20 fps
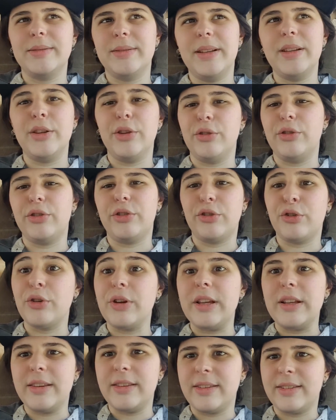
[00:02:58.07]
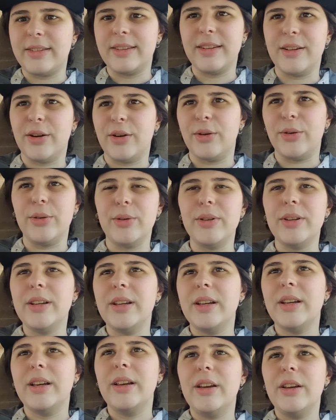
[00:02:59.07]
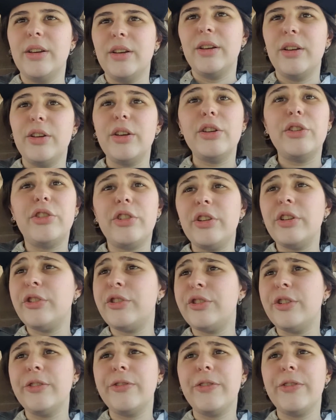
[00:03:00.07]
in the streets, you know, and she